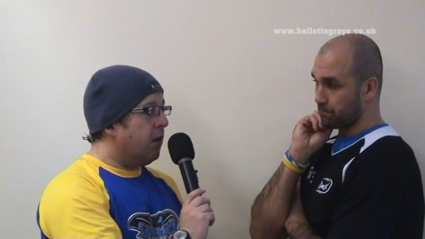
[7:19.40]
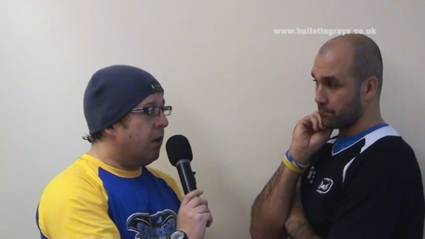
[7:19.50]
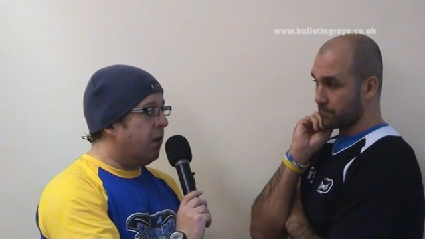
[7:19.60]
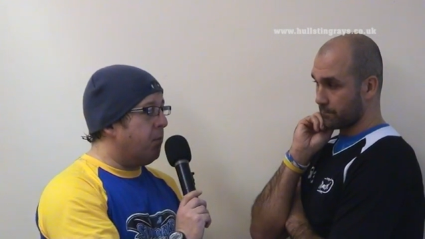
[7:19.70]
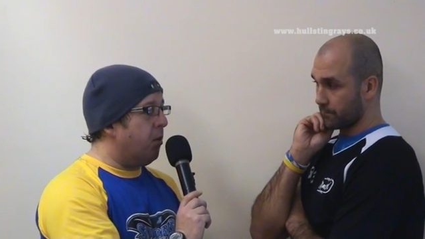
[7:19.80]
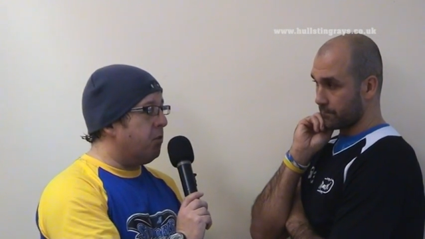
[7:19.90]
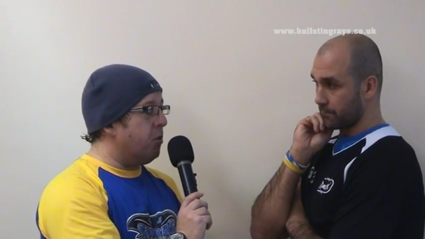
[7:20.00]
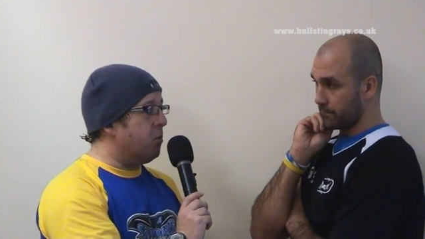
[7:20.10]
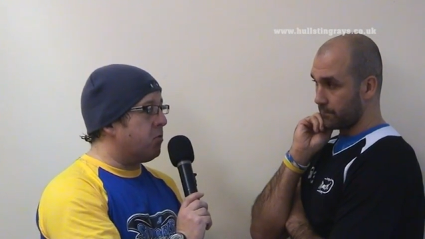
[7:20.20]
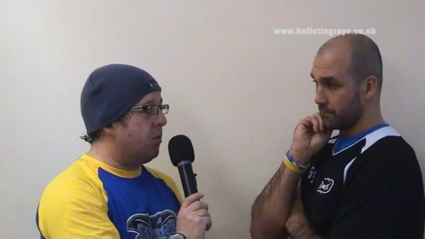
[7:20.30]
Speaker 1: Any more
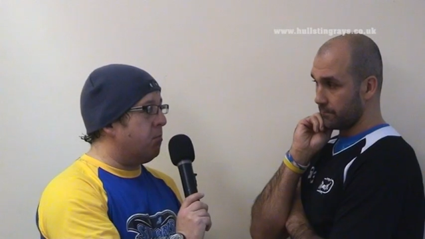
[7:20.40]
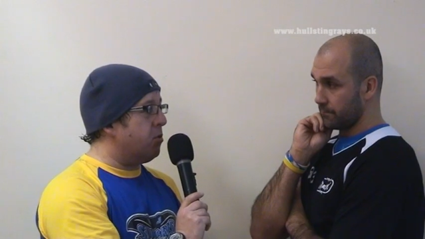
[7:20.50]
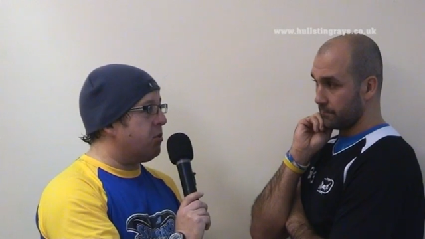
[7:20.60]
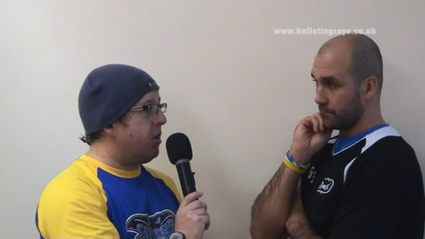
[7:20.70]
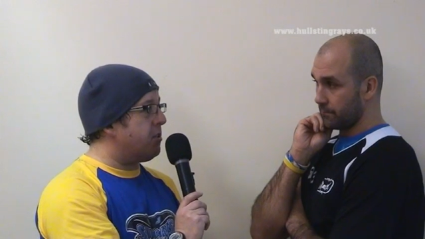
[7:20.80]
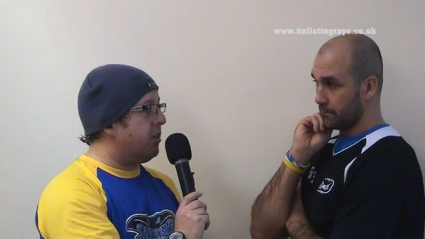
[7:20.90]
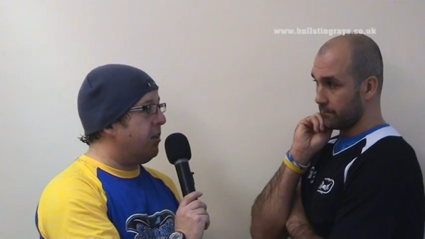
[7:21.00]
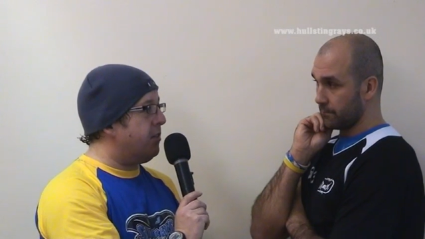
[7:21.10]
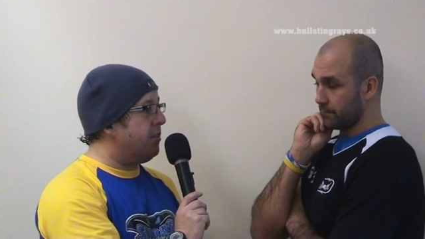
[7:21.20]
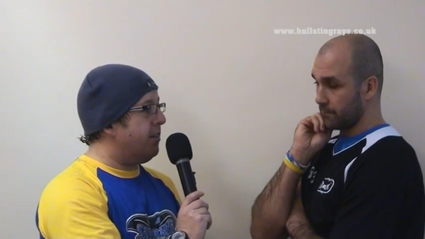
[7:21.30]
news on Mustache Gate?